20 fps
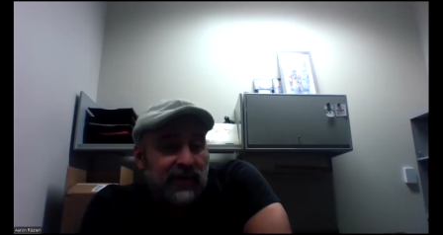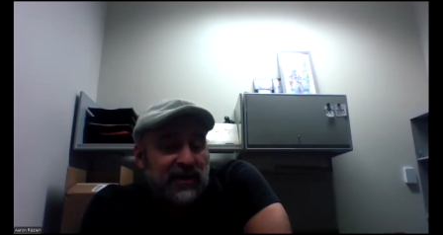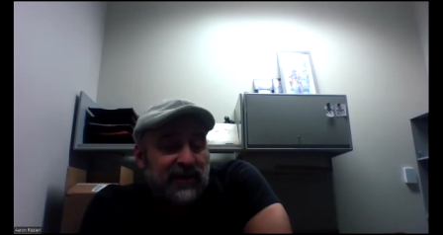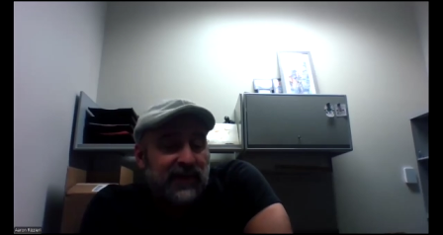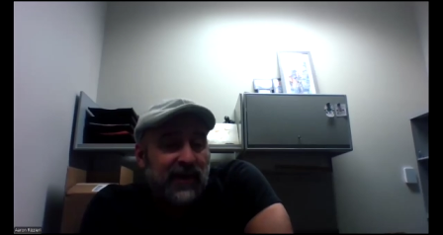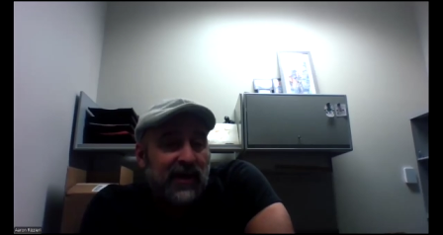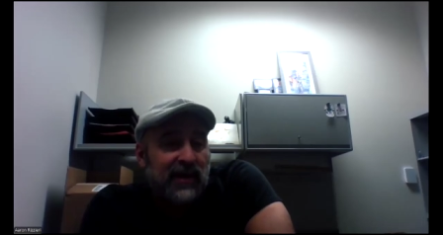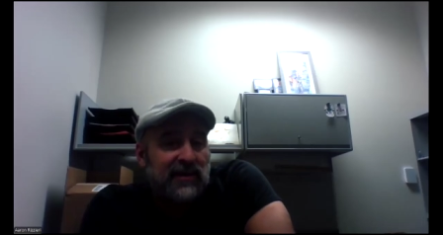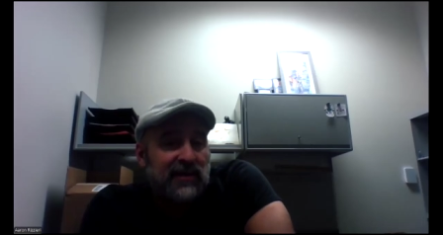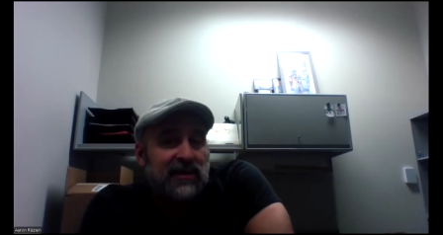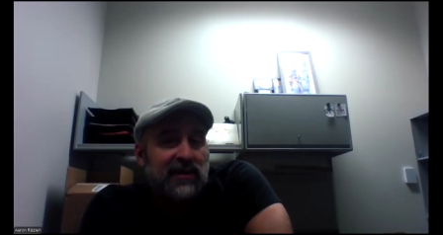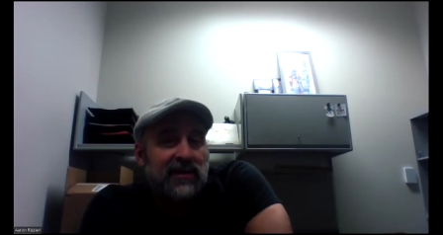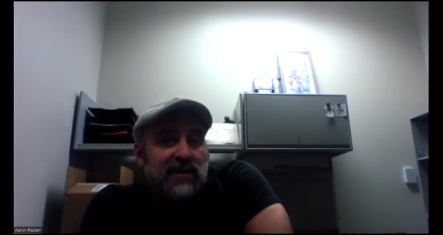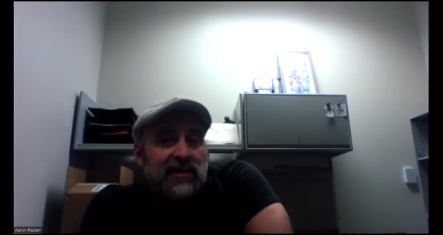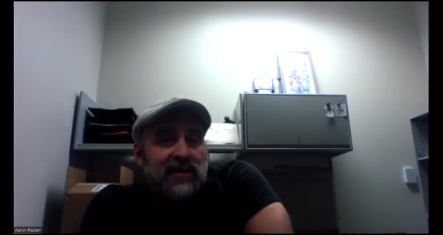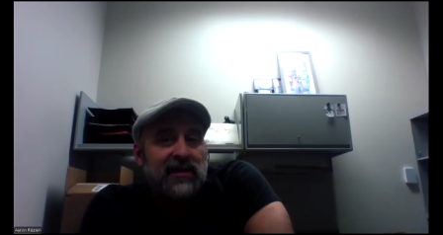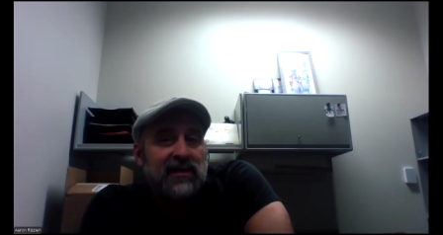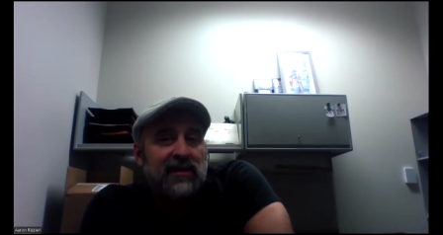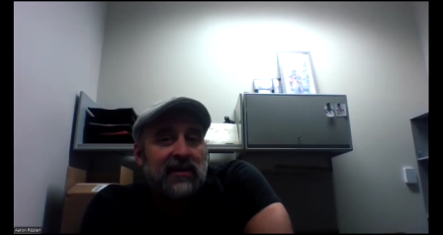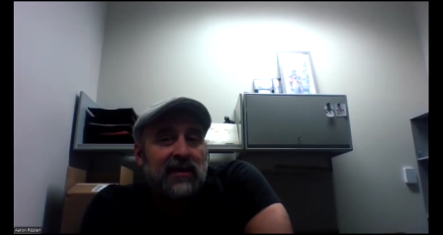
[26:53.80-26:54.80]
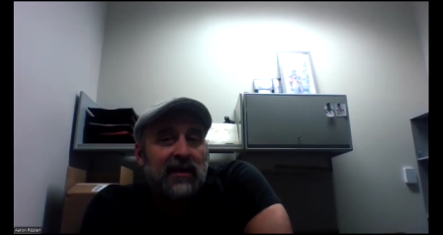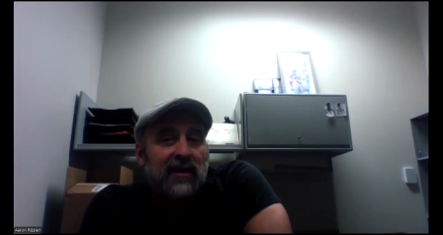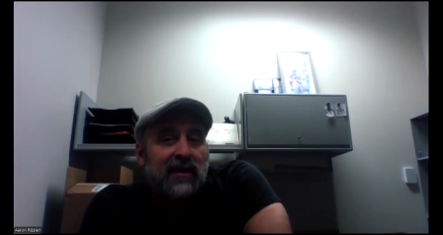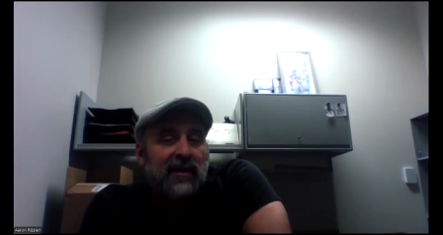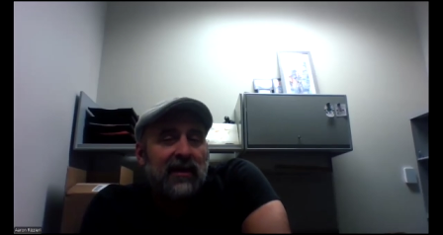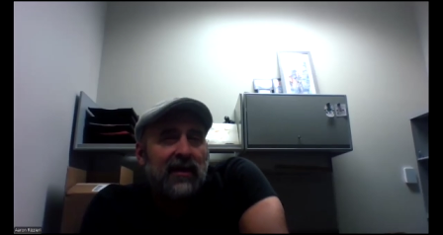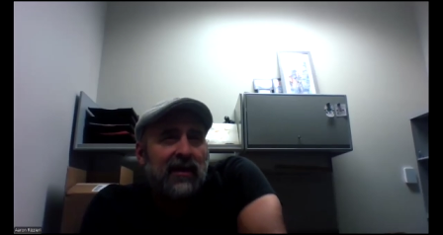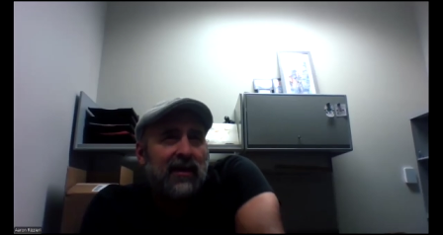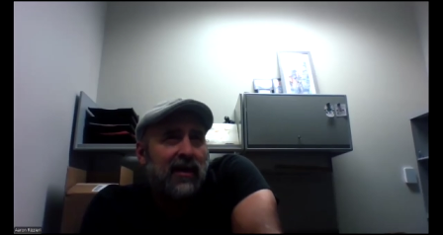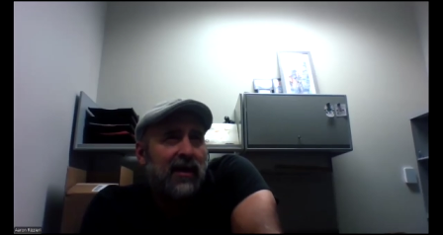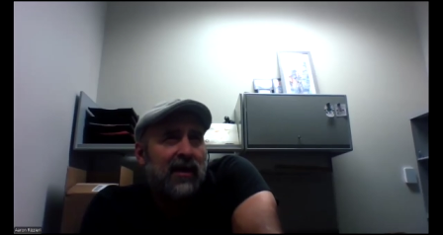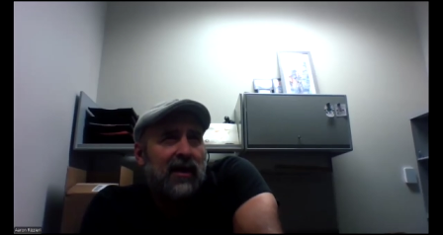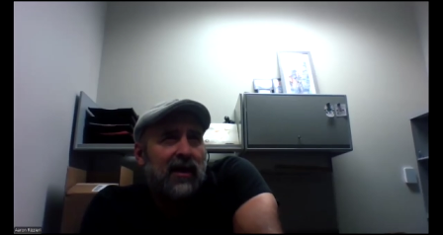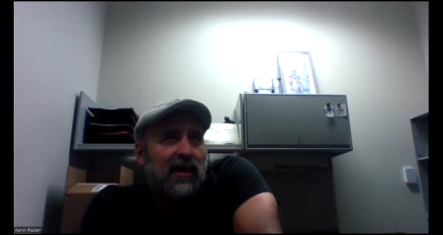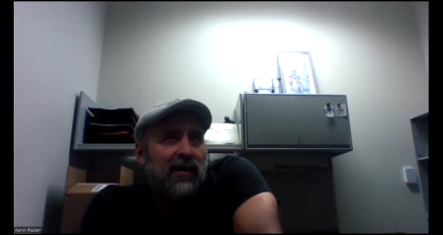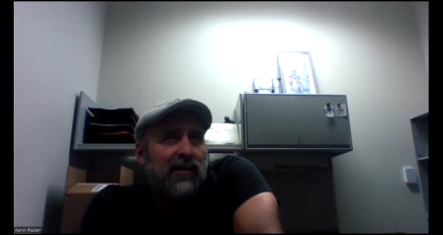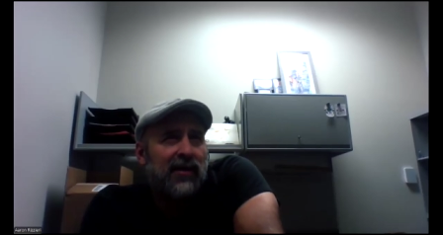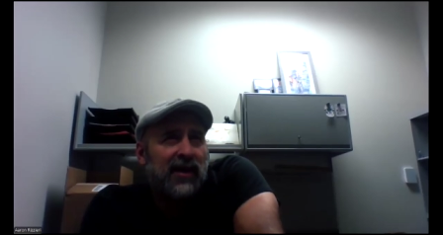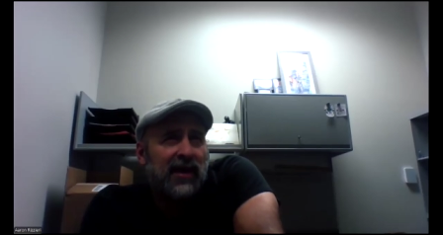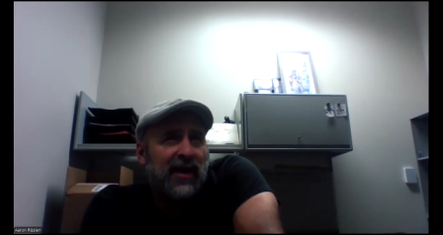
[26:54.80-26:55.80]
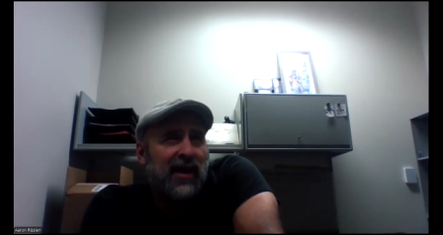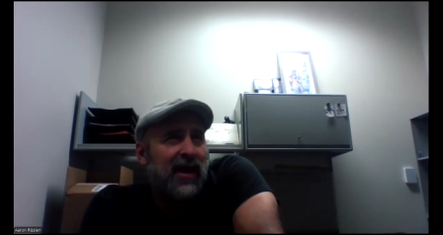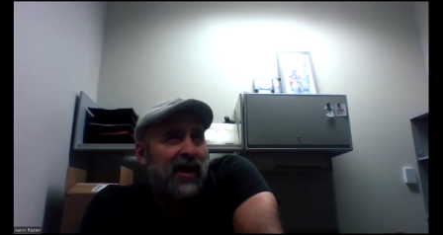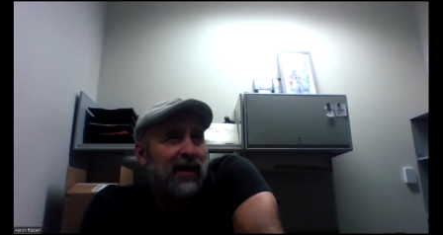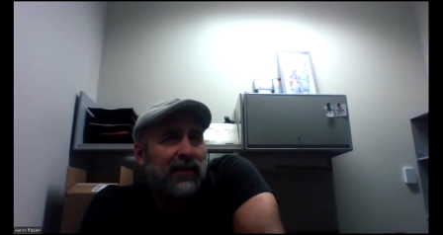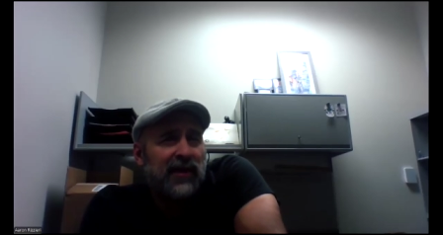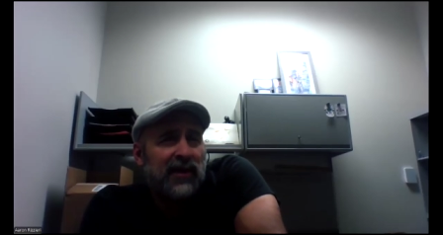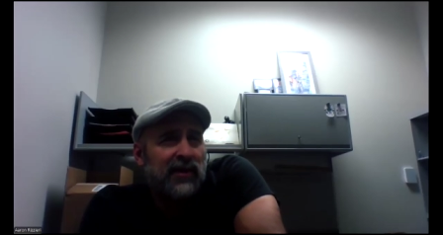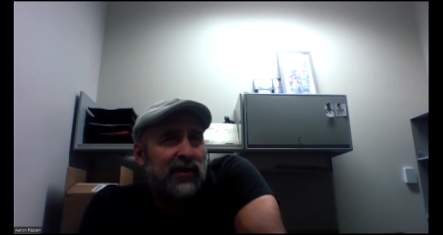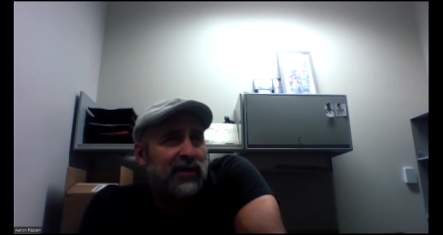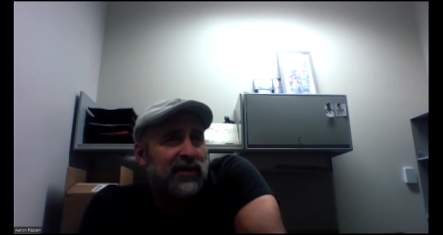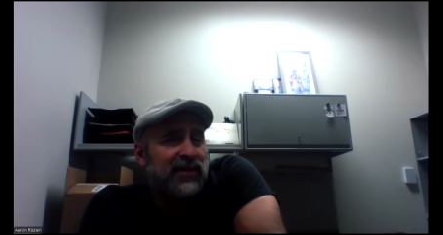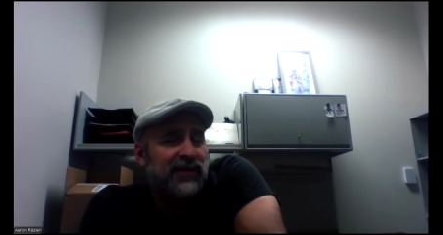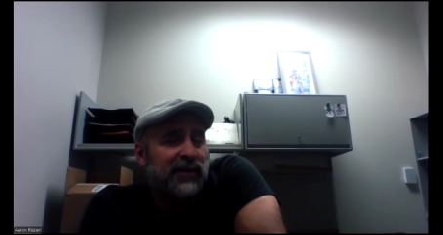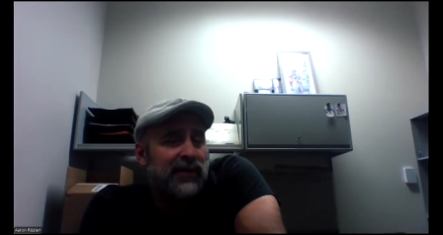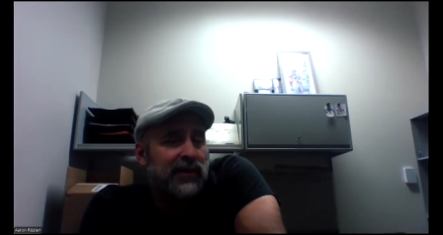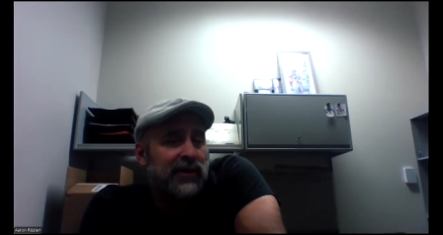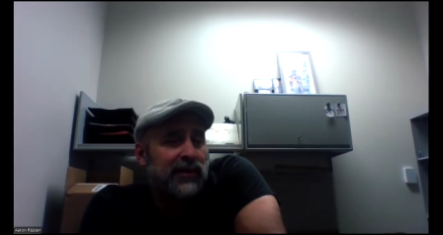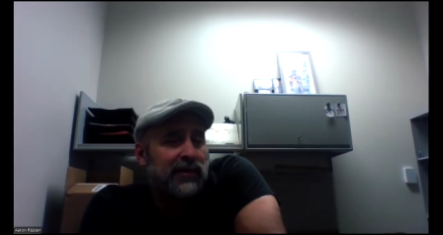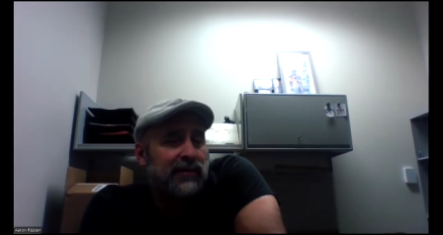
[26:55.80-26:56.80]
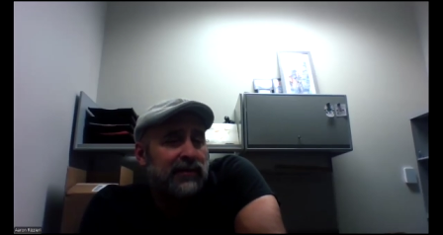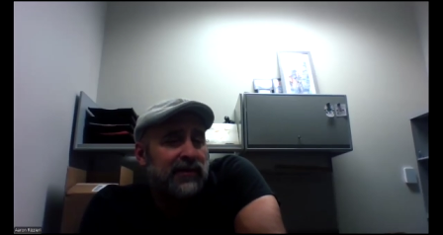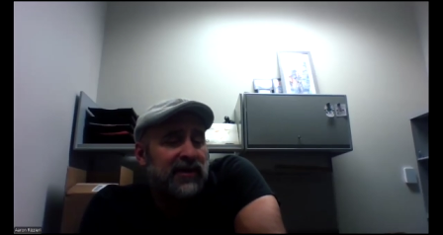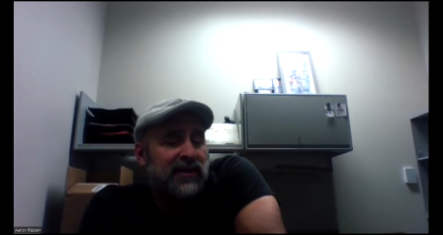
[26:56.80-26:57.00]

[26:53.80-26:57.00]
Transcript: responses, but it can be useful